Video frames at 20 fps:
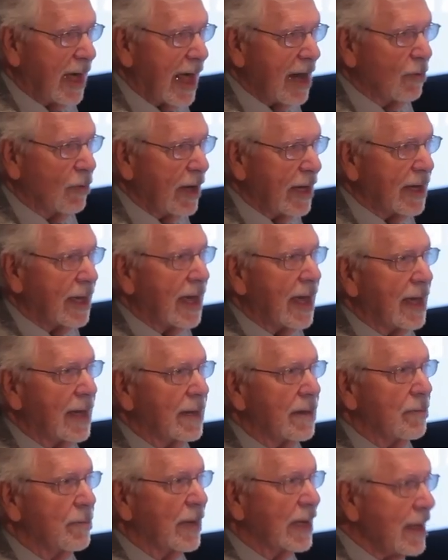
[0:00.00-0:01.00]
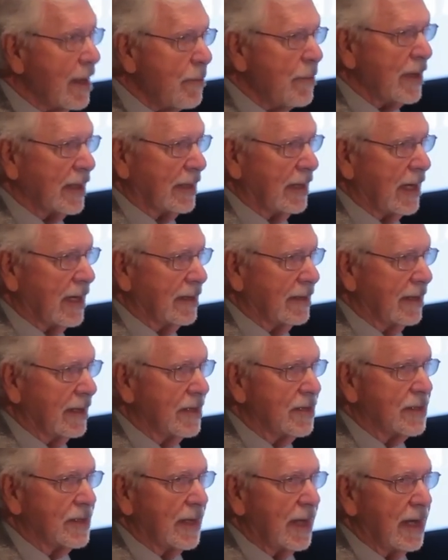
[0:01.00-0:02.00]
and we can manipulate
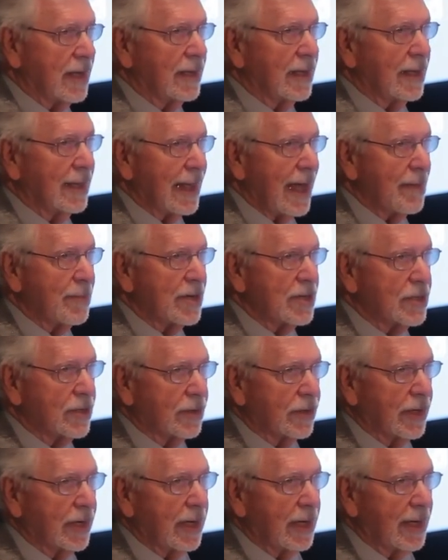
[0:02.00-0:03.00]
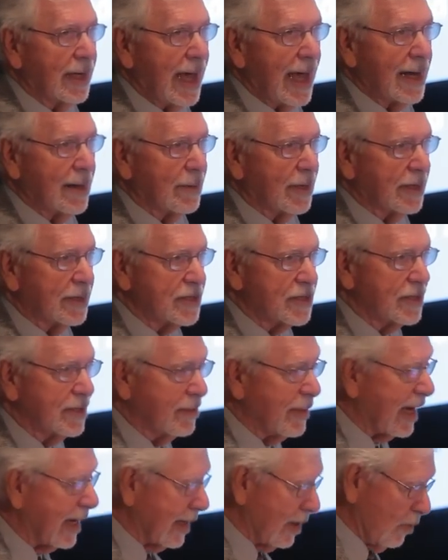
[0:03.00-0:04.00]
this in laboratory animals to
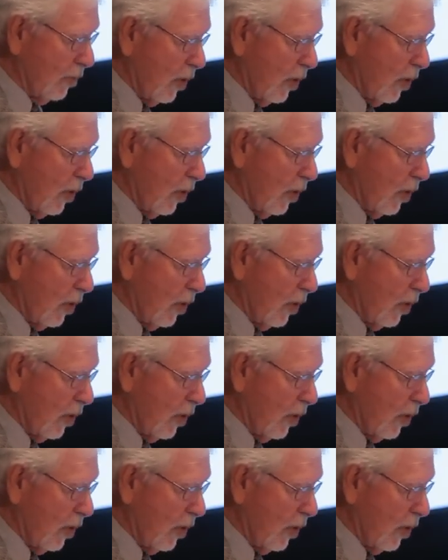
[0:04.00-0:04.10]
make it